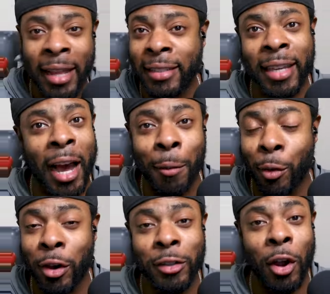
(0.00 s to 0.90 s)
Dallas
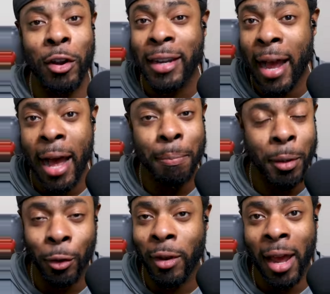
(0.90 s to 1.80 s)
Cowboys are
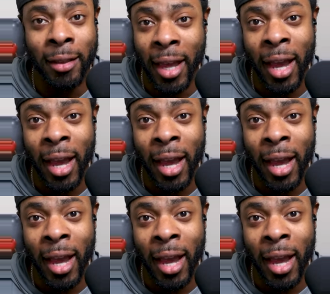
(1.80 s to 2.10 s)
not built like